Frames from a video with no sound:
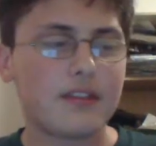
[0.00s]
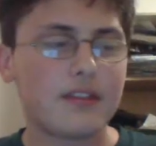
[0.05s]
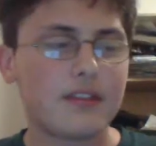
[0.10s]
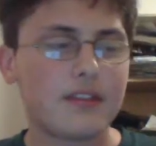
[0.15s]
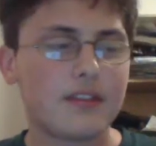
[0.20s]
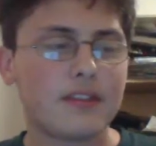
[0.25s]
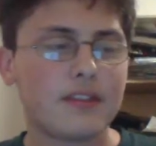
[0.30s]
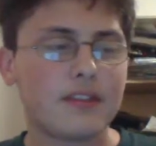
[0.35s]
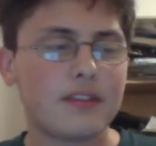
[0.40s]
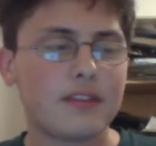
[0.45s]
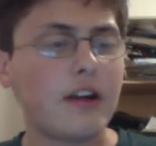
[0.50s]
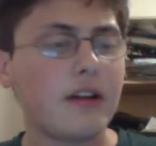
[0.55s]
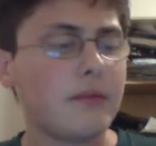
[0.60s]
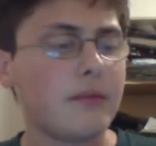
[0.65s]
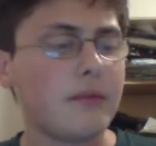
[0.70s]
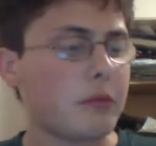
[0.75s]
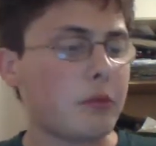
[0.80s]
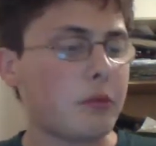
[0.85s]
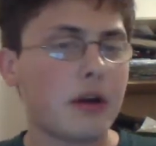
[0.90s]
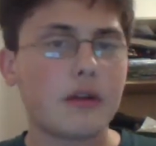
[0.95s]
Point
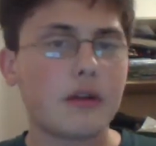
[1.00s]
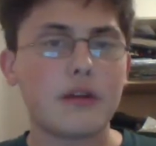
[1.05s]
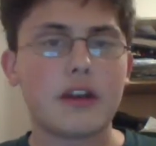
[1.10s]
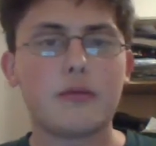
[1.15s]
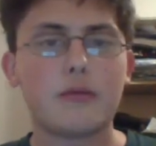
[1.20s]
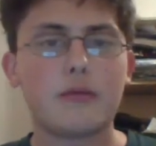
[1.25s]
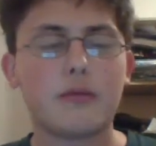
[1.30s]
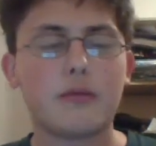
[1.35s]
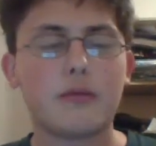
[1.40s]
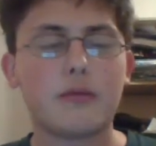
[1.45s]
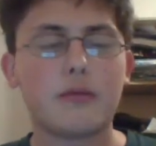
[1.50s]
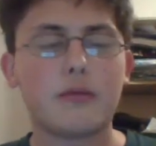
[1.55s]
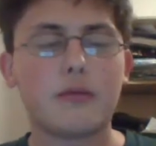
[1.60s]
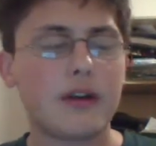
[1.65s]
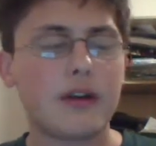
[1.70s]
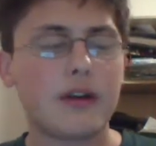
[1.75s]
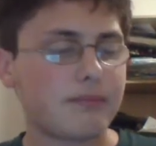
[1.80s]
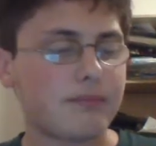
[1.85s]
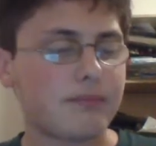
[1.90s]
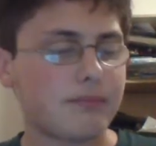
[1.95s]
number 1
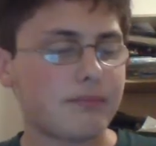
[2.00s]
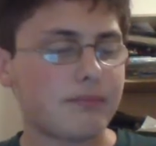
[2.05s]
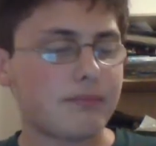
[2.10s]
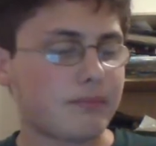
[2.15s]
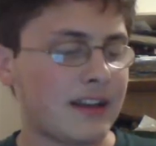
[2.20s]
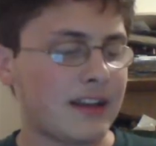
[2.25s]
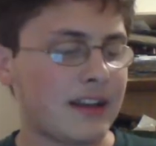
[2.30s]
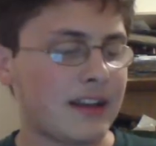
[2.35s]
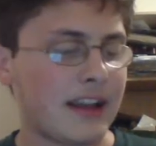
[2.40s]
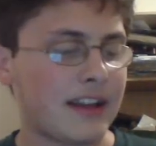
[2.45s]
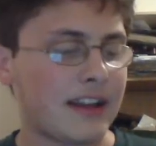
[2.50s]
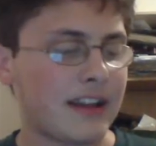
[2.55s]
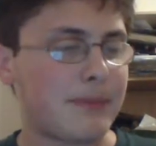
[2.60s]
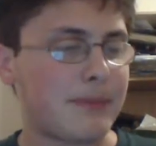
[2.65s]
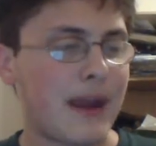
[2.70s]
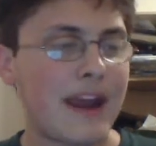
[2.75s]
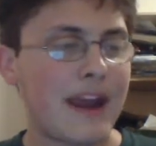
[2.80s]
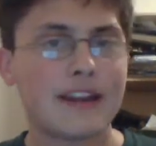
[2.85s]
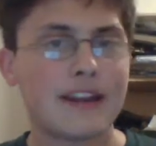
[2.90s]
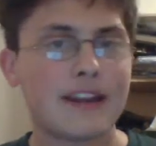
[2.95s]
isn't as
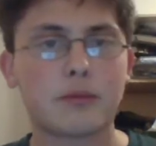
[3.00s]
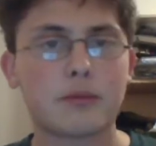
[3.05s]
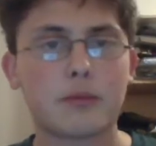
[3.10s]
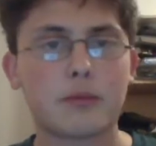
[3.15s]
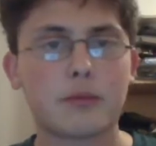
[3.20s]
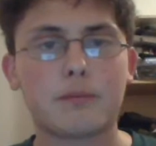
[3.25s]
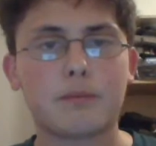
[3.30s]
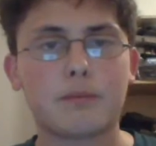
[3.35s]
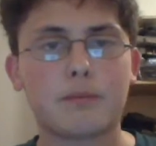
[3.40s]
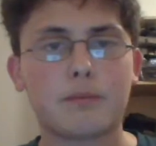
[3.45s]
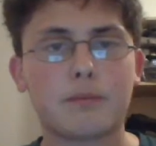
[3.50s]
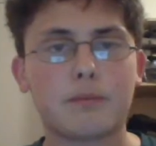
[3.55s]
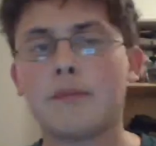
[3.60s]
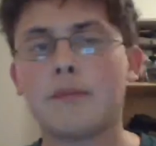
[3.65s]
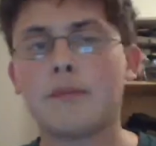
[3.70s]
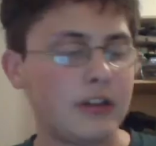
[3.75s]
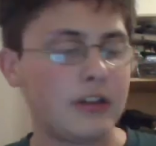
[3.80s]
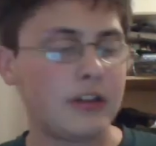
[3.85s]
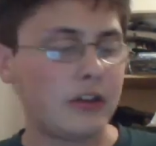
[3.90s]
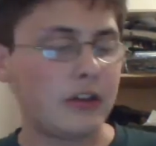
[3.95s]
bad as point number
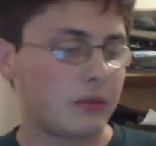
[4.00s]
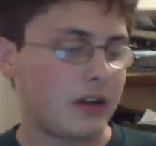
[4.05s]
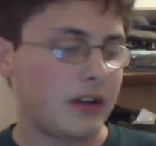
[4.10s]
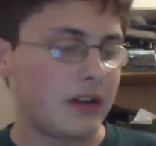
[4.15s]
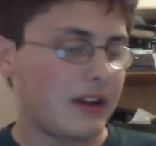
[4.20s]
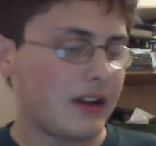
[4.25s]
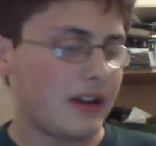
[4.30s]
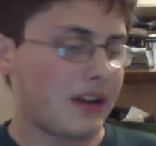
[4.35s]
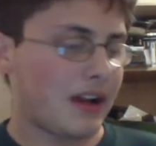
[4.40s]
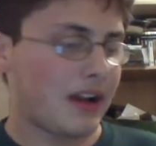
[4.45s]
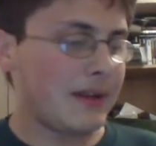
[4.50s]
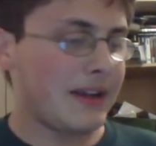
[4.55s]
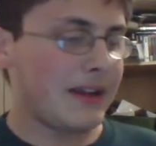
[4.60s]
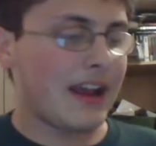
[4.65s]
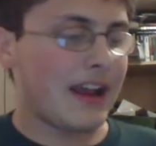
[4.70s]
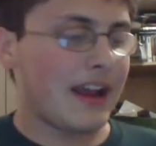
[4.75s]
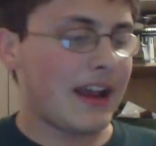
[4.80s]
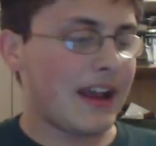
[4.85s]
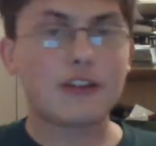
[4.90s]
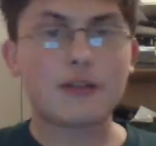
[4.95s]
2. I mean,
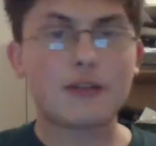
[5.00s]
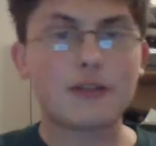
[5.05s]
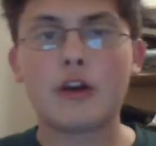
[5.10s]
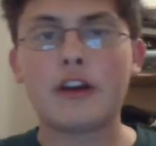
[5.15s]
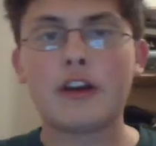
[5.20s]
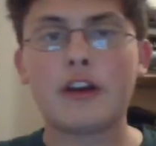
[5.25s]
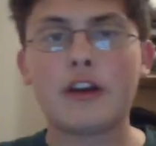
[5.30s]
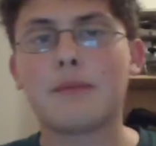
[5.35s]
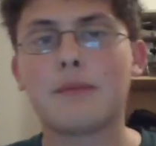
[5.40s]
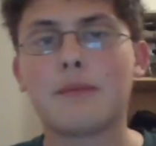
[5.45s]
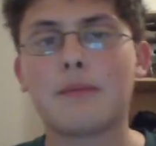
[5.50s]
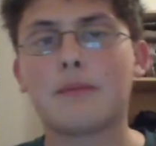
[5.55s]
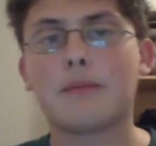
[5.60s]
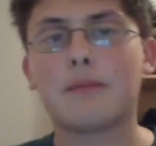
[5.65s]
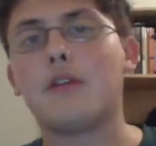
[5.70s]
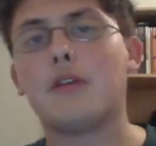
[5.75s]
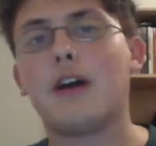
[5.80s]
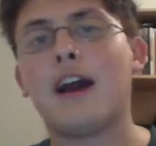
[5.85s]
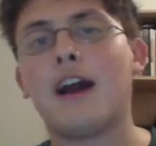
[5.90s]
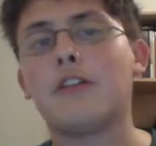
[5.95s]
after point number
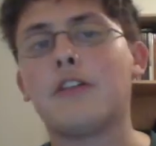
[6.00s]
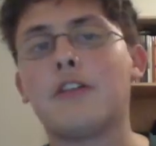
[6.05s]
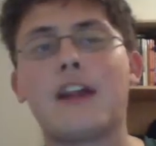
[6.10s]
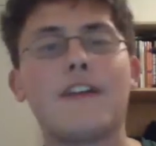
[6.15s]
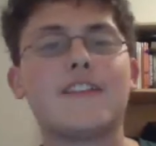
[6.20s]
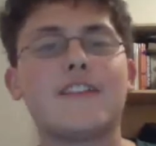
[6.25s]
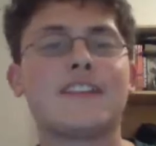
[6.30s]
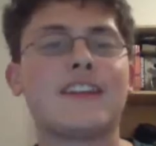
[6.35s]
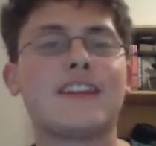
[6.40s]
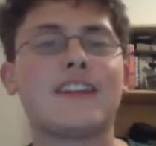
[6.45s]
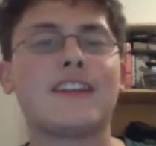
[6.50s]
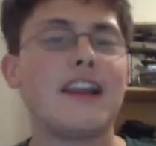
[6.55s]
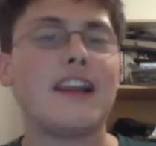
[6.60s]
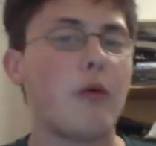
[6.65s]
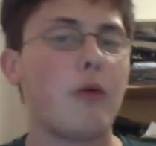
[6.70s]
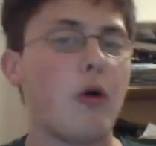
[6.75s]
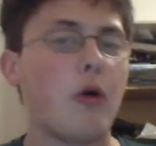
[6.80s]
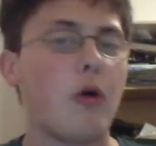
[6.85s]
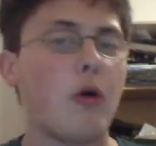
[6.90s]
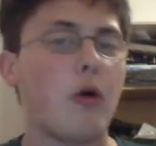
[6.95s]
2, I don't have to say any
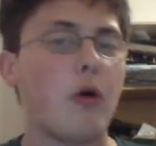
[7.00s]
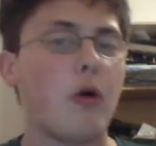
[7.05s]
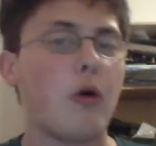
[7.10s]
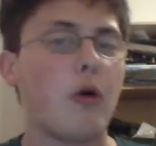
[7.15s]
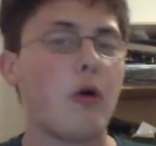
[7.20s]
more.